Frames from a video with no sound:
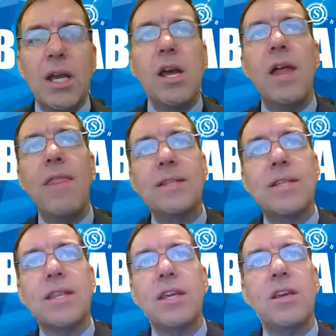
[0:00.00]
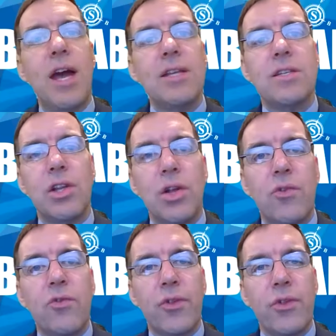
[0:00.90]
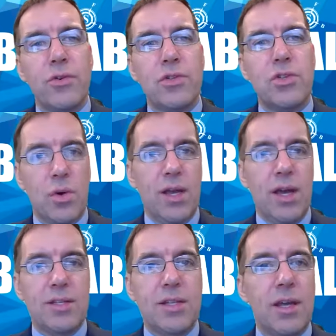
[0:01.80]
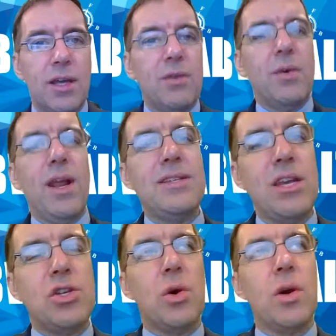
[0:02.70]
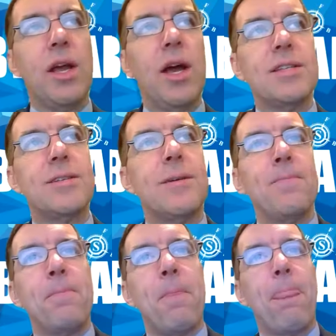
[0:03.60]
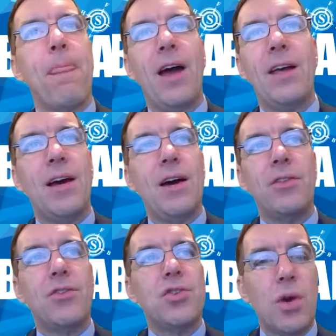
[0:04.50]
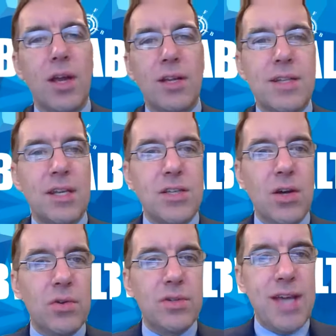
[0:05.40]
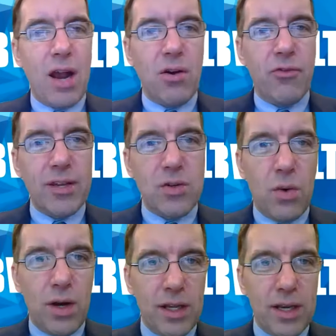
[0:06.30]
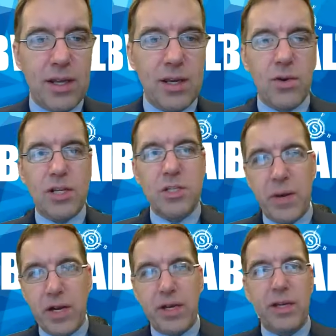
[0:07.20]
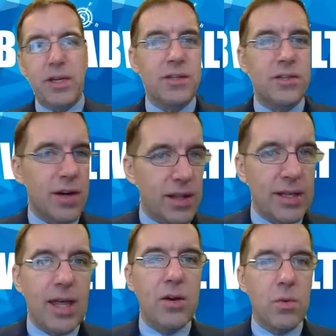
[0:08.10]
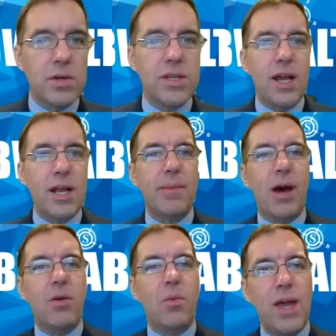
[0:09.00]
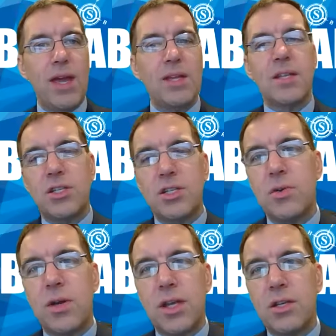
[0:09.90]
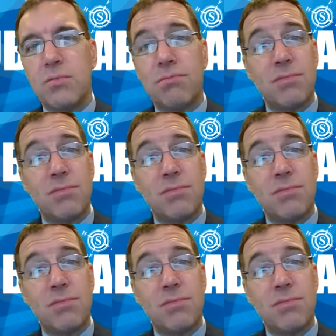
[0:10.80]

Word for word: Yeah, and that's the thing. You guys look for those shortcuts. That, and when I say shortcuts, shortcuts that don't sacrifice quality or experience or anything like that. You know, we're talking about ways that you can